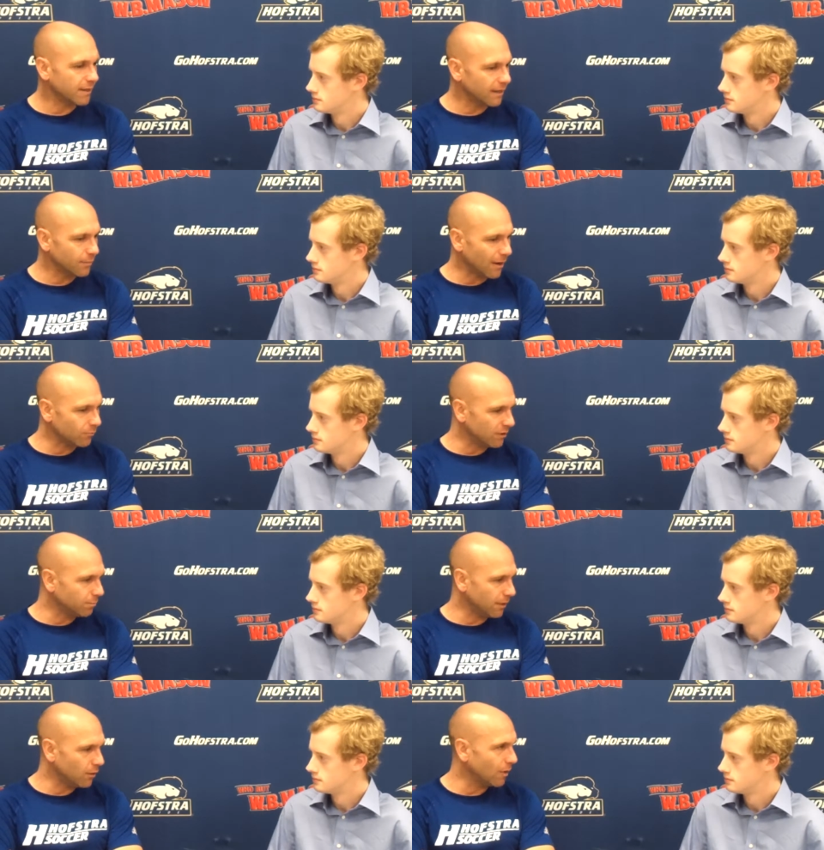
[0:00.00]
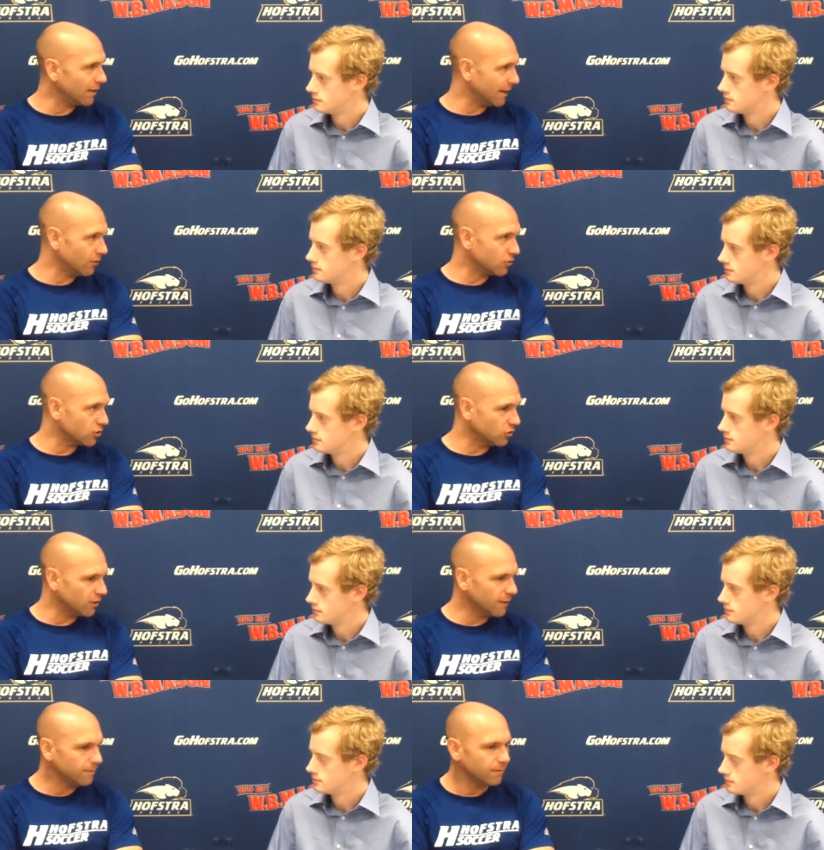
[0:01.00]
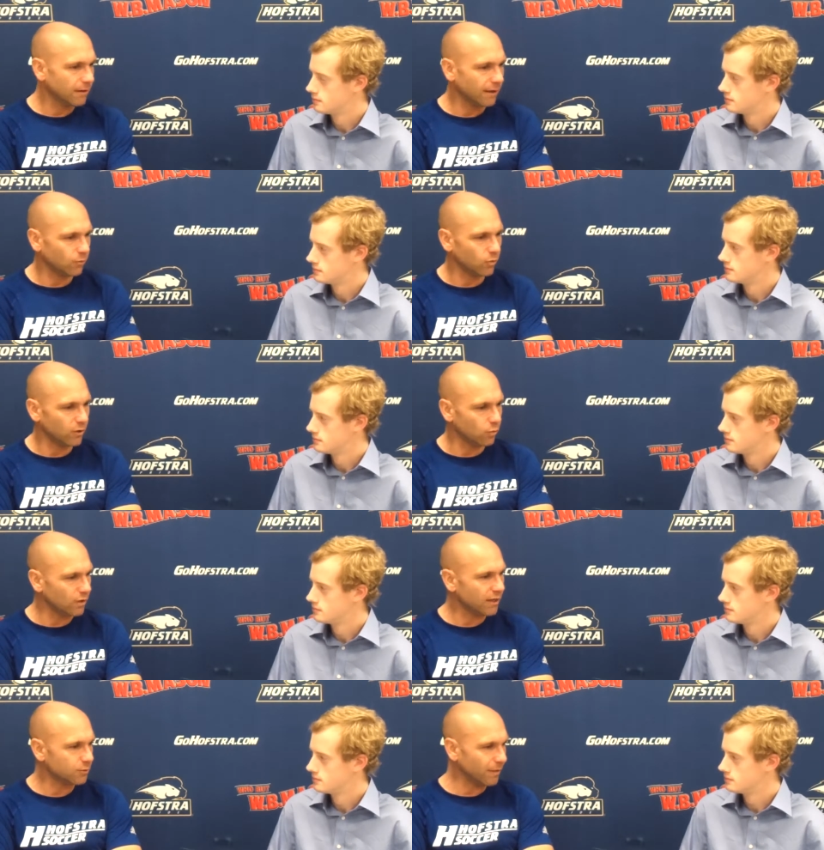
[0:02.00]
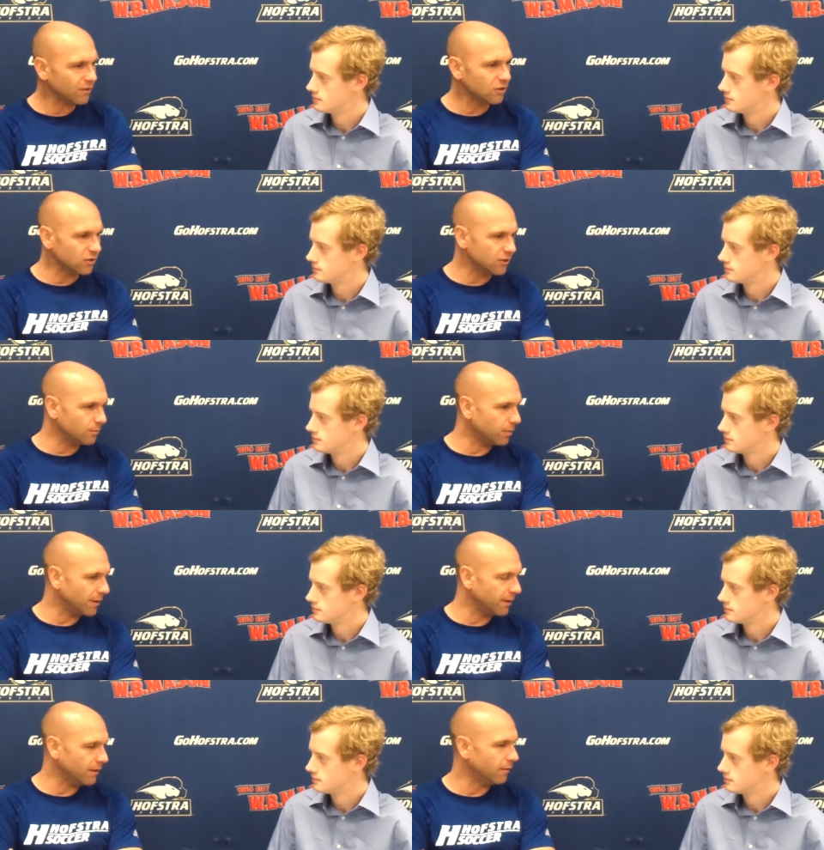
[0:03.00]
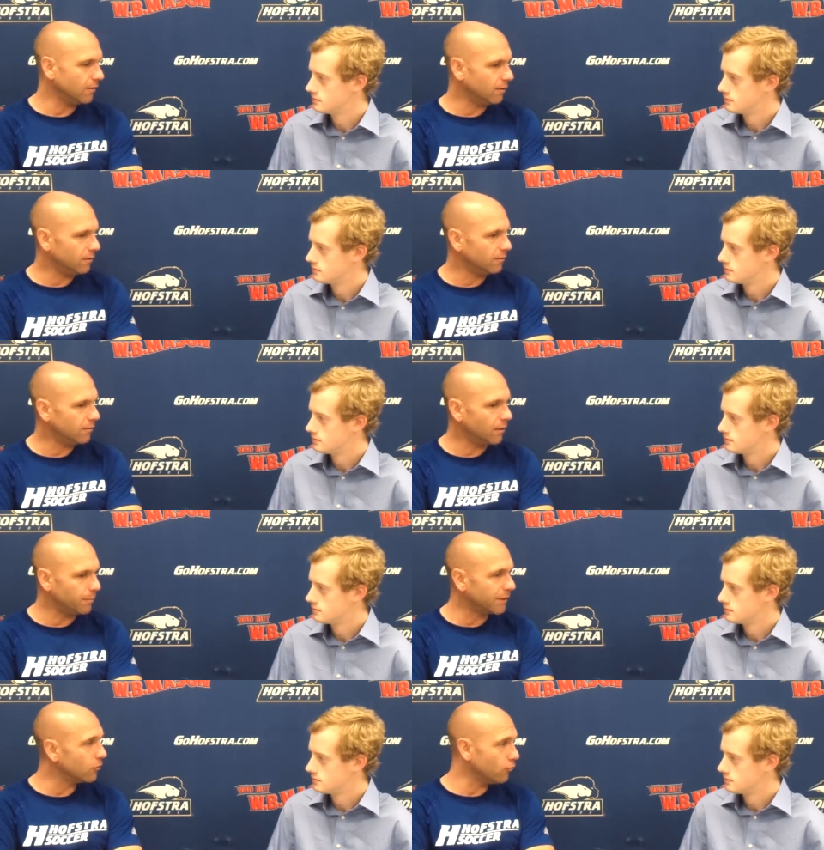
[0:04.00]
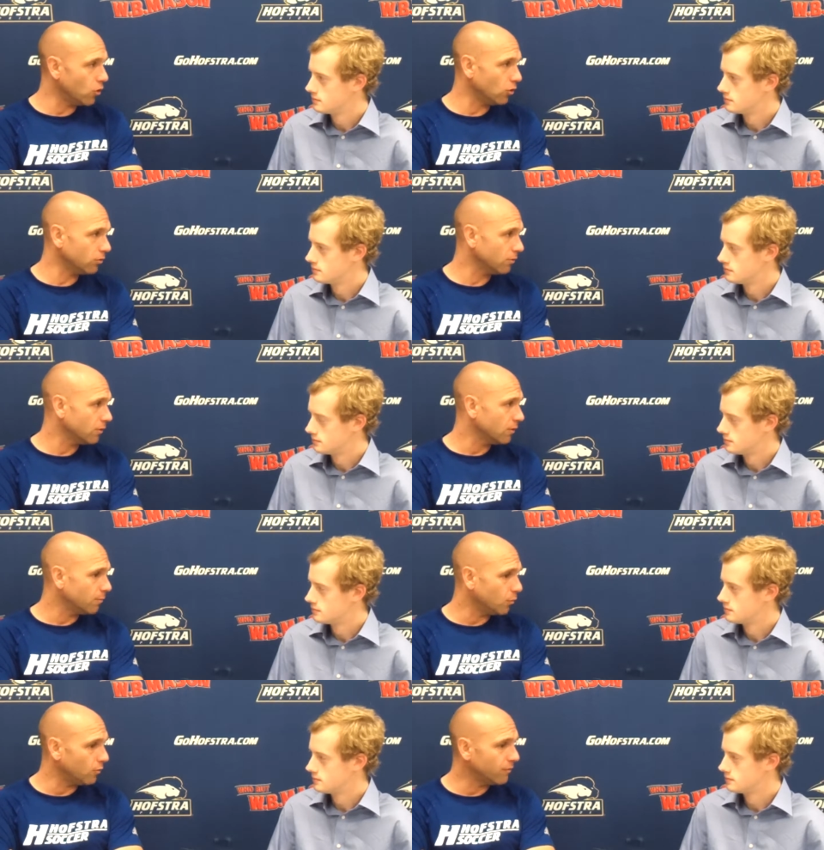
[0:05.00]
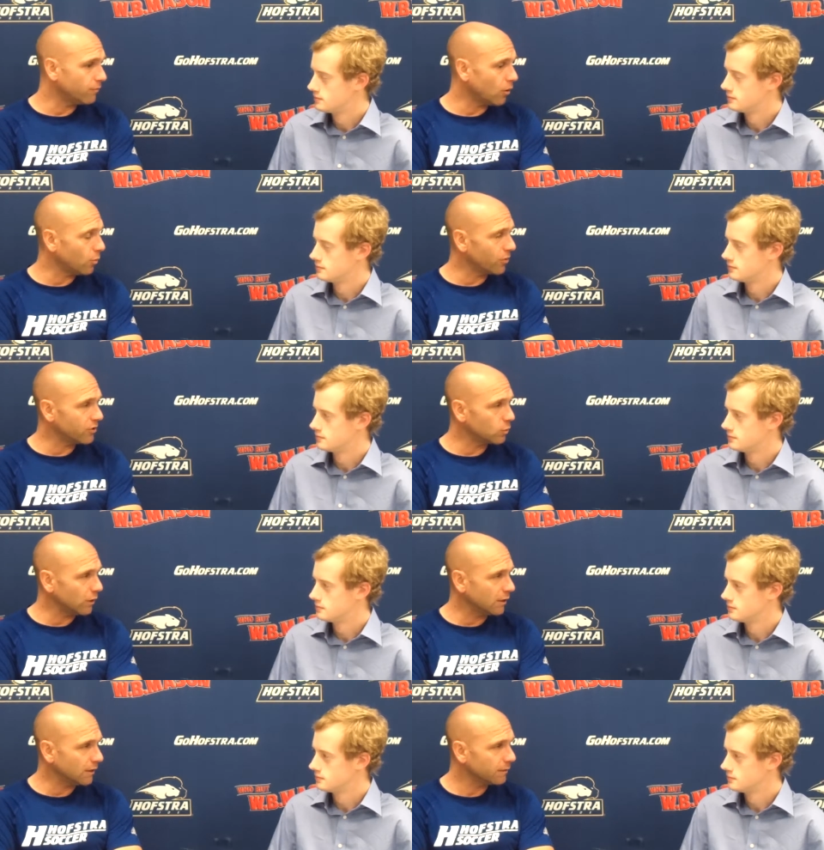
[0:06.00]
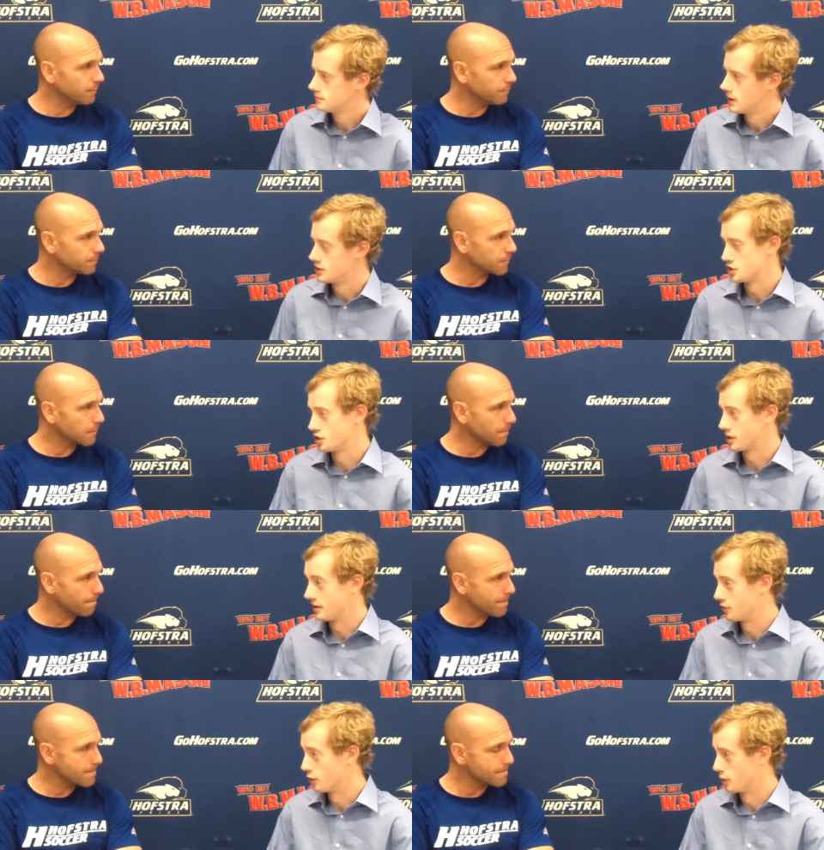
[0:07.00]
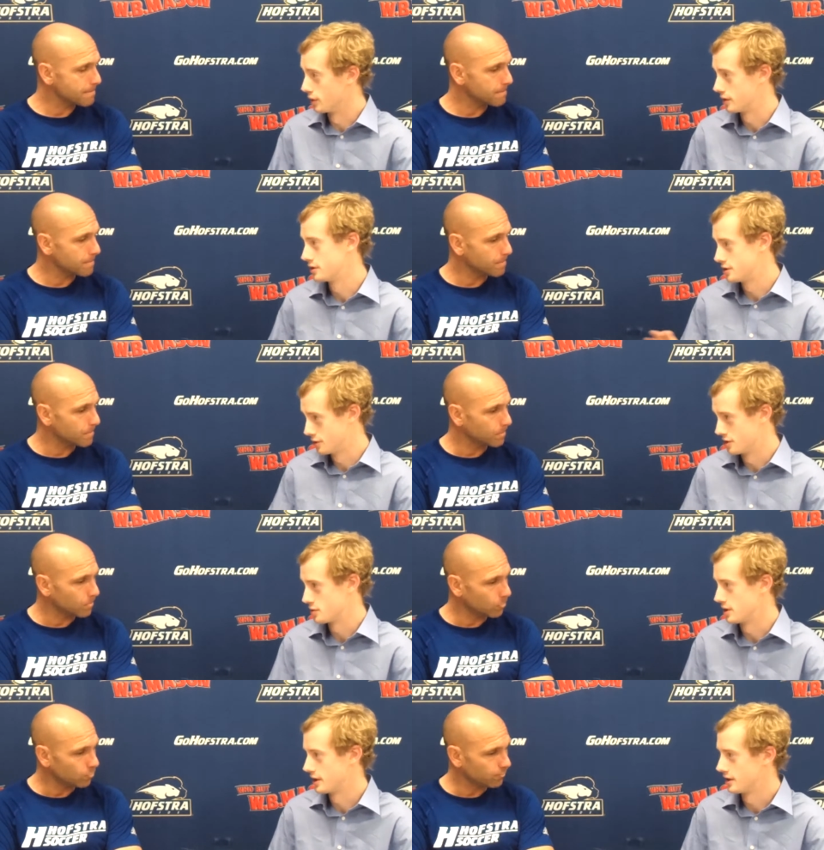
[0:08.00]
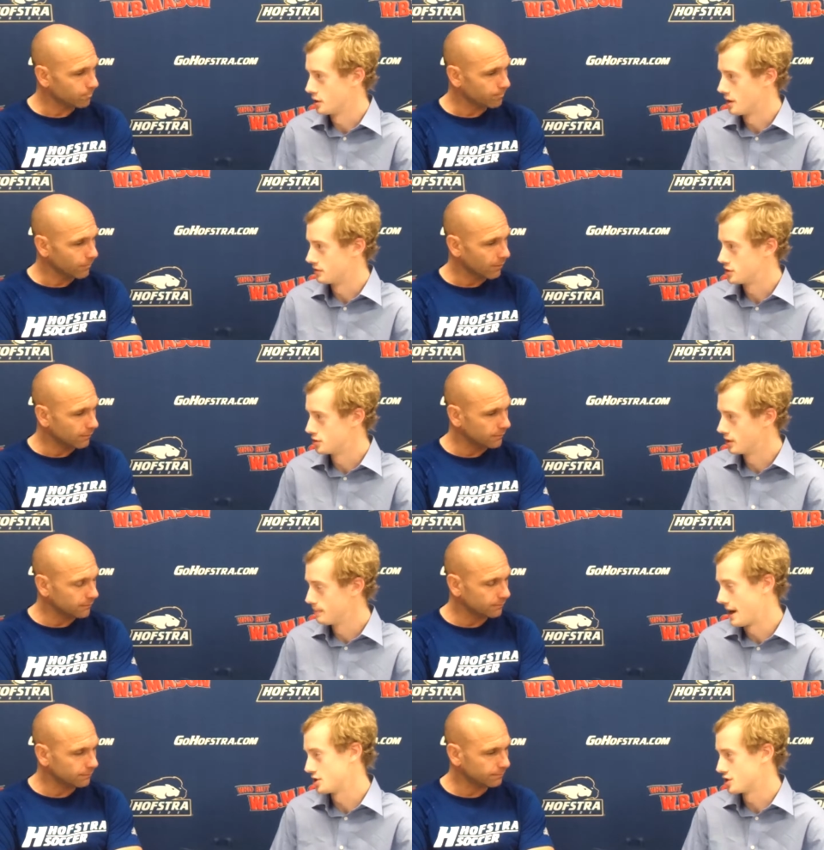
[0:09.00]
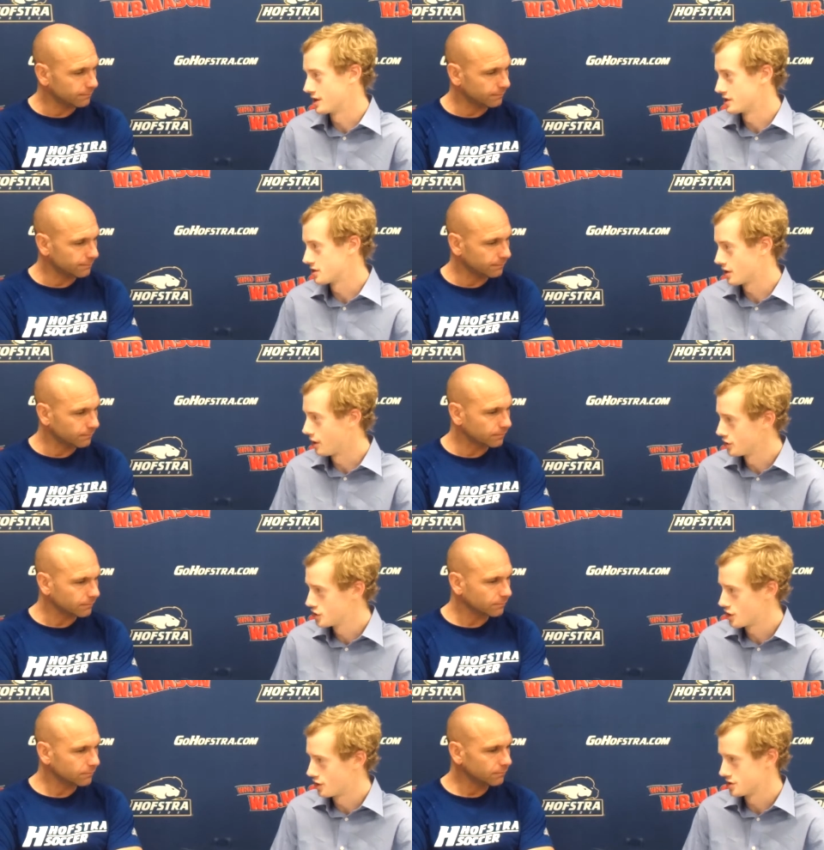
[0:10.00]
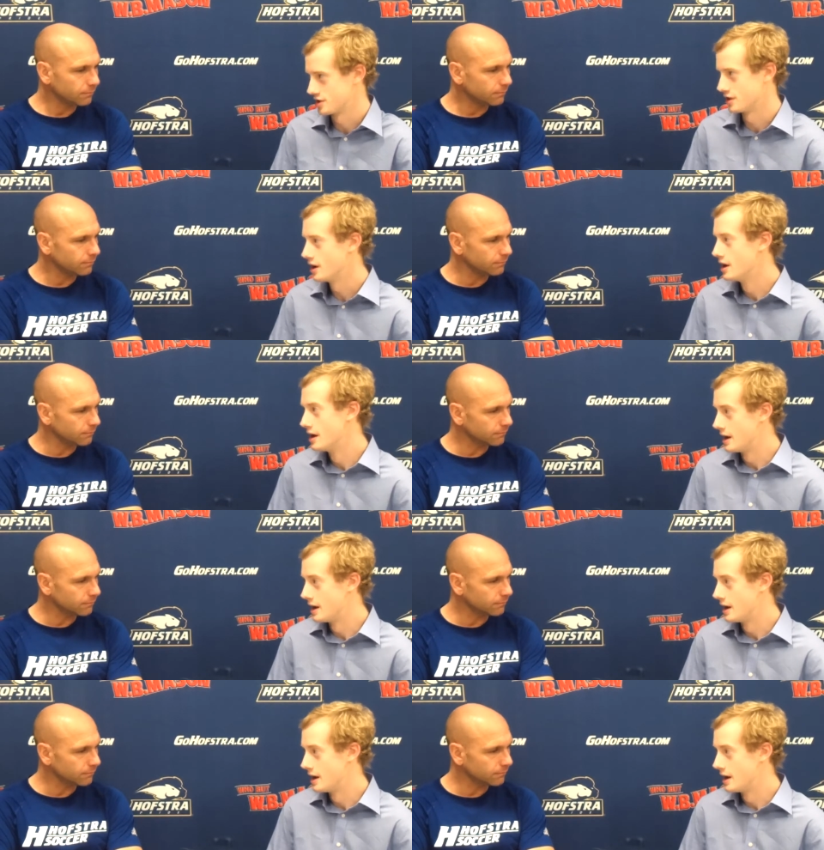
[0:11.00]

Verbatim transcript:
Speaker 1: but Kerry Bam did play well again on Sunday we would expect her to play a bigger role
Speaker 2: moving forward this weekend. And just looking forward to this weekend, you have two matches against the College of Charleston